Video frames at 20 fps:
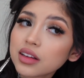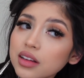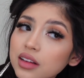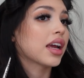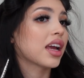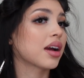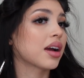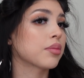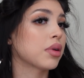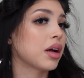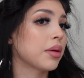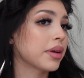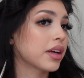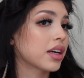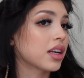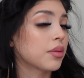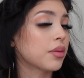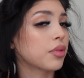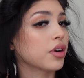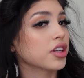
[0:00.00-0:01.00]
I am probably
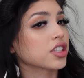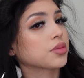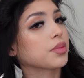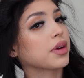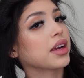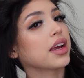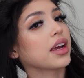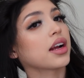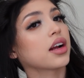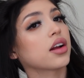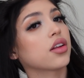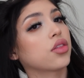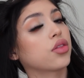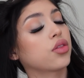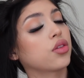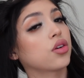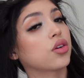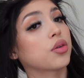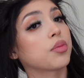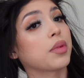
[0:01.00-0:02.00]
gonna brush my hair
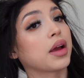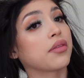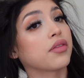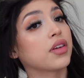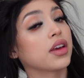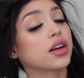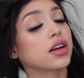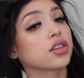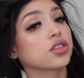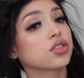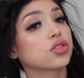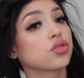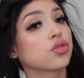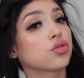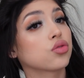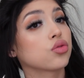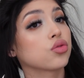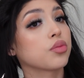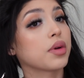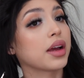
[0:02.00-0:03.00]
or my fingers
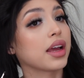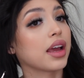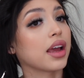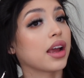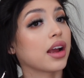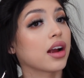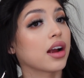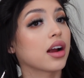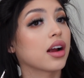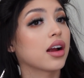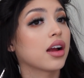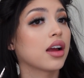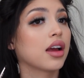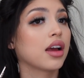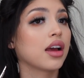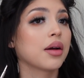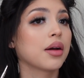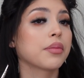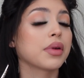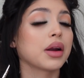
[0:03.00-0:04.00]
through my hair,
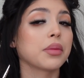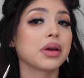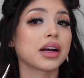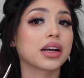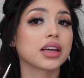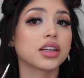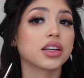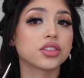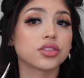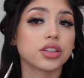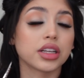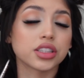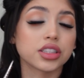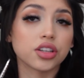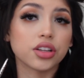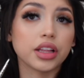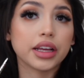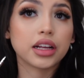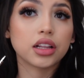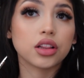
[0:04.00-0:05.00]
but I'm not gonna do that
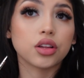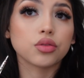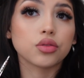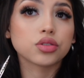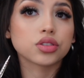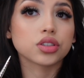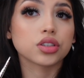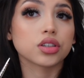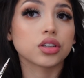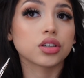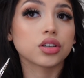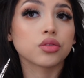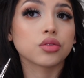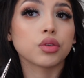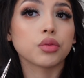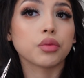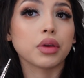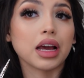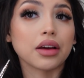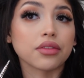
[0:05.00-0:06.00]
till like closer
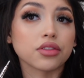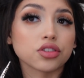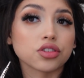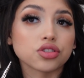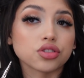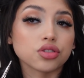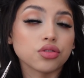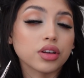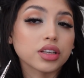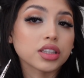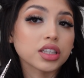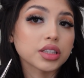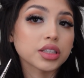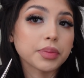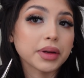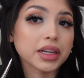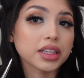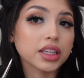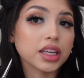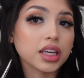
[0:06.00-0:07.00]
when we have the shoot, because it's
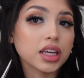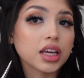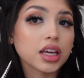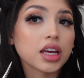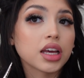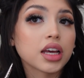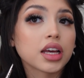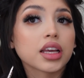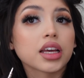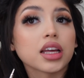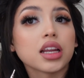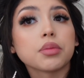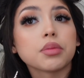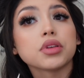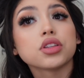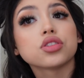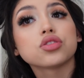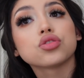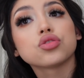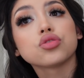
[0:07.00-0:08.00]
barely gonna
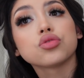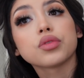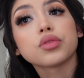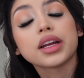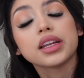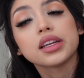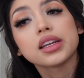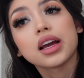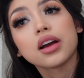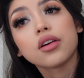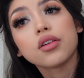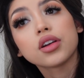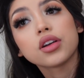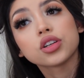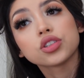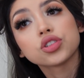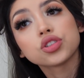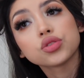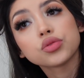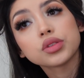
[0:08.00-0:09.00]
be 2 right now, and
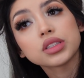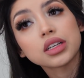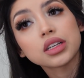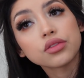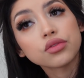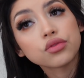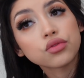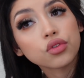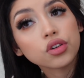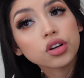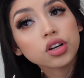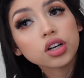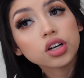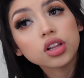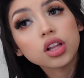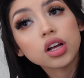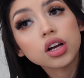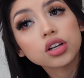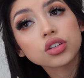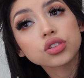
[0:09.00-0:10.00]
our shoot is at 4
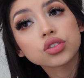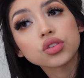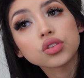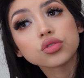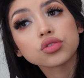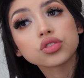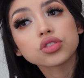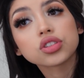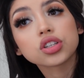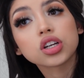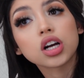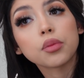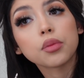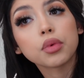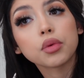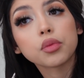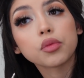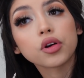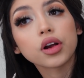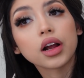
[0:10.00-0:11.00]
o'clock, so just a
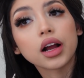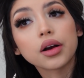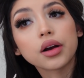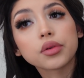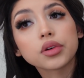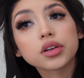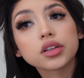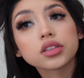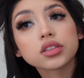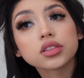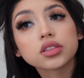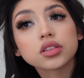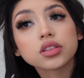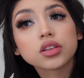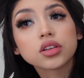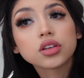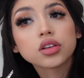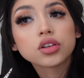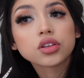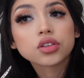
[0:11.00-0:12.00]
couple more hours.
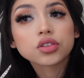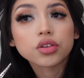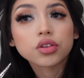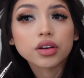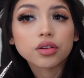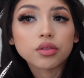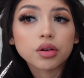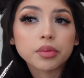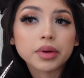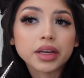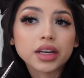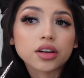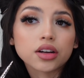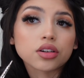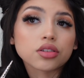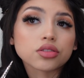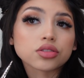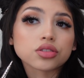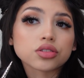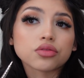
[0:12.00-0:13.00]
So I don't want my
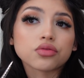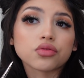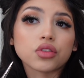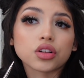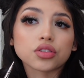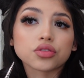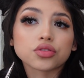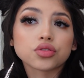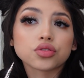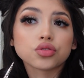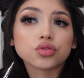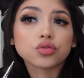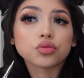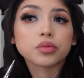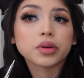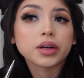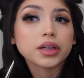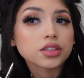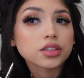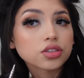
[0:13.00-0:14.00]
curls to fall too
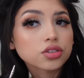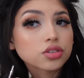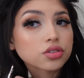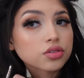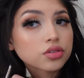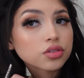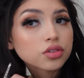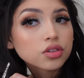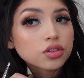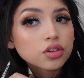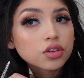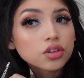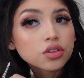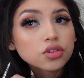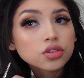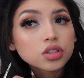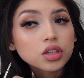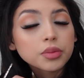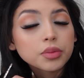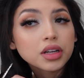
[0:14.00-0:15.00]
much.
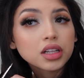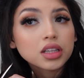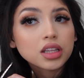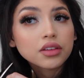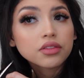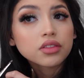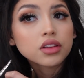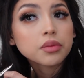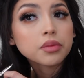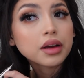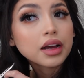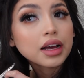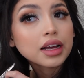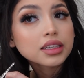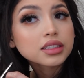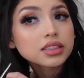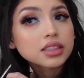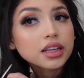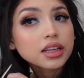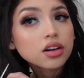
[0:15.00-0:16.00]
So I'm going to leave them
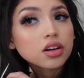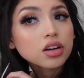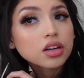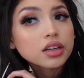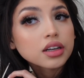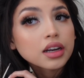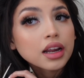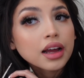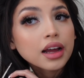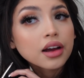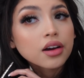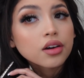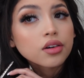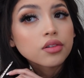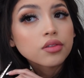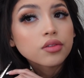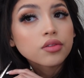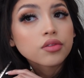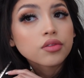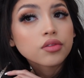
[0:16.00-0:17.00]
as they are now.